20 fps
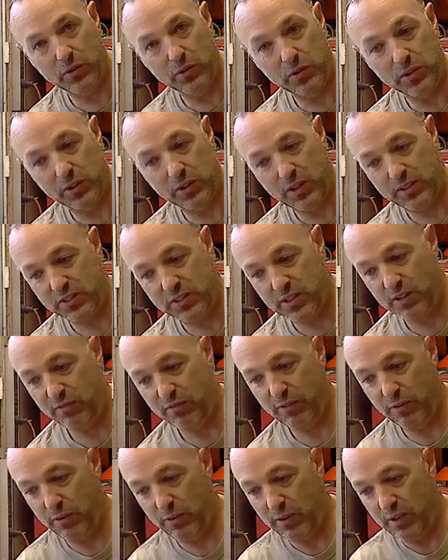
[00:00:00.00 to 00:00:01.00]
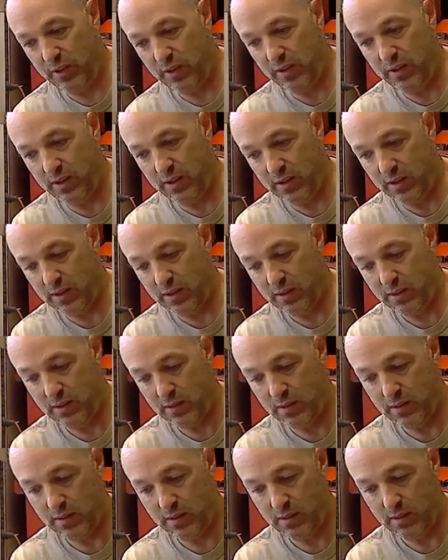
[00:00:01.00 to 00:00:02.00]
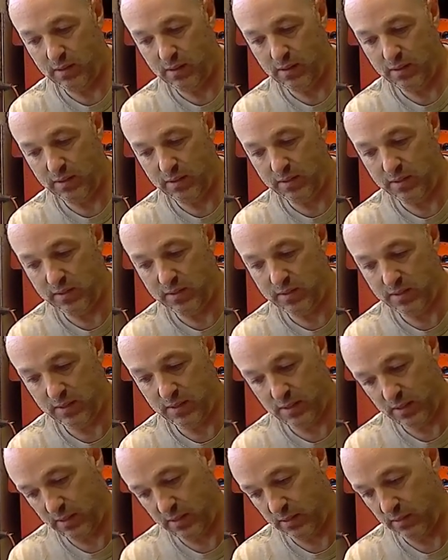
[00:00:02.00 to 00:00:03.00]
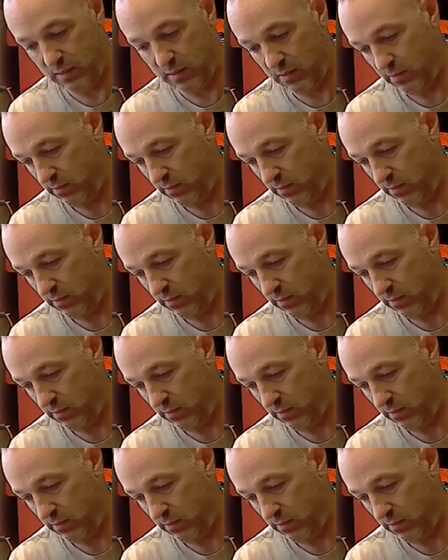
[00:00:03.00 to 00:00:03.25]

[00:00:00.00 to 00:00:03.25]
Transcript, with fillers: So it's a lot tougher than uh, this, uh,